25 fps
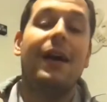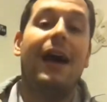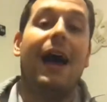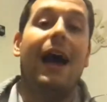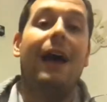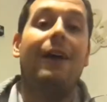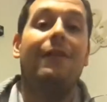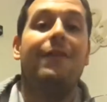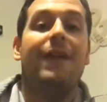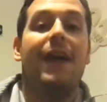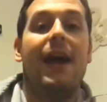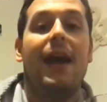
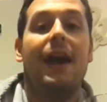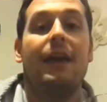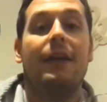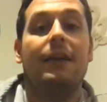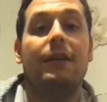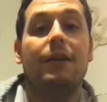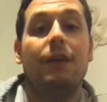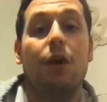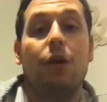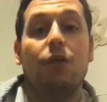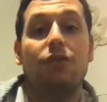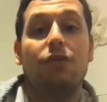I've had
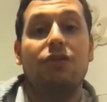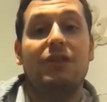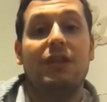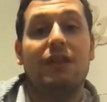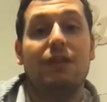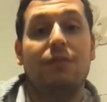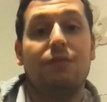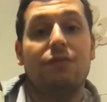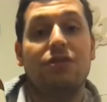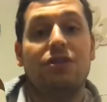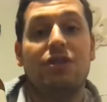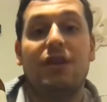Ghost in
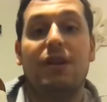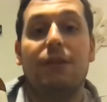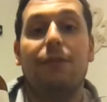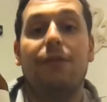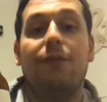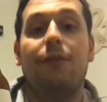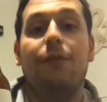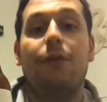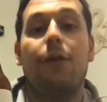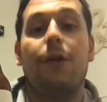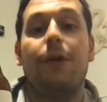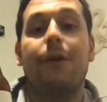the Machine
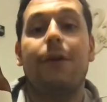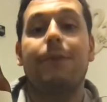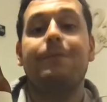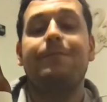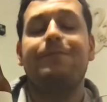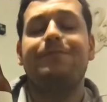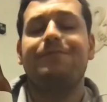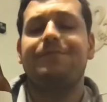before,